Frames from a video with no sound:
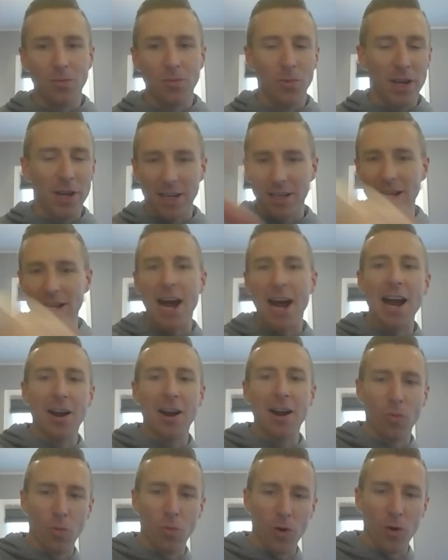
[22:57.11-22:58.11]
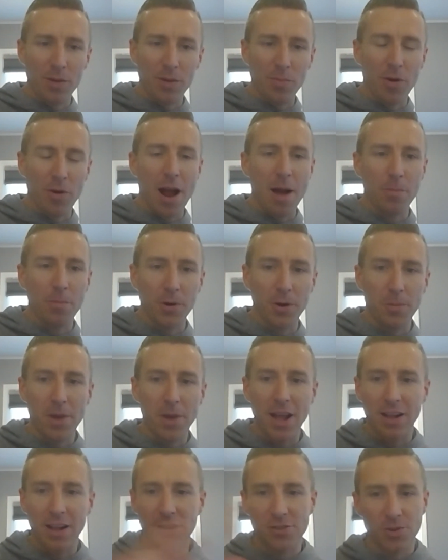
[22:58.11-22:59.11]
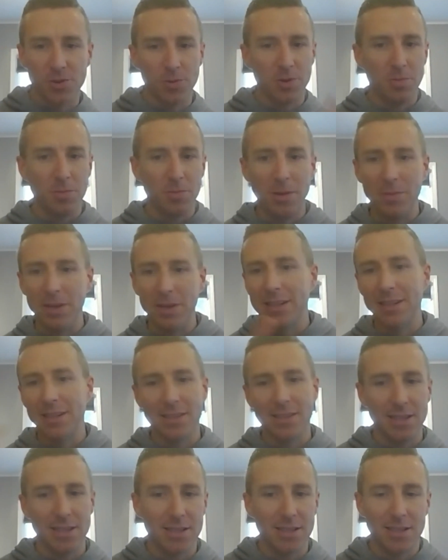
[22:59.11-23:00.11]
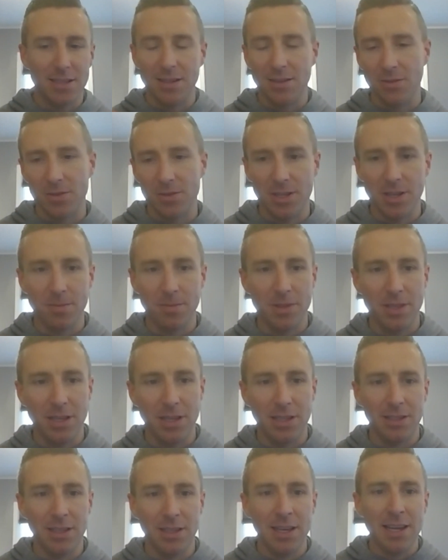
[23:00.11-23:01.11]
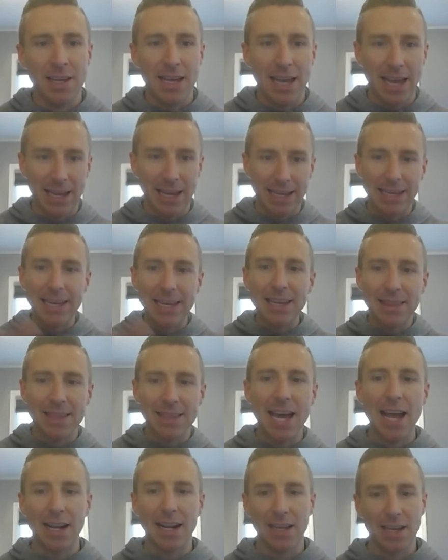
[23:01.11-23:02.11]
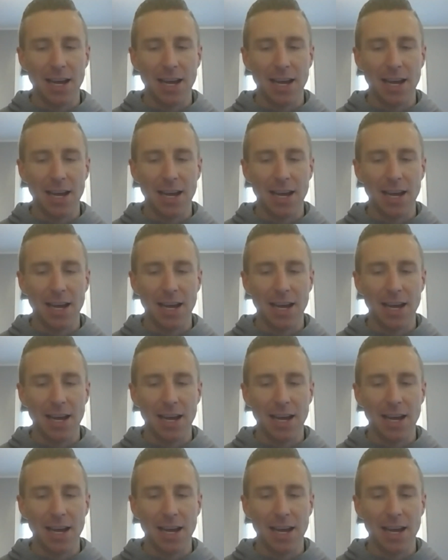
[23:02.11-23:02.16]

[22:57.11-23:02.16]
we can hire one property manager with maybe an assistant or something and get that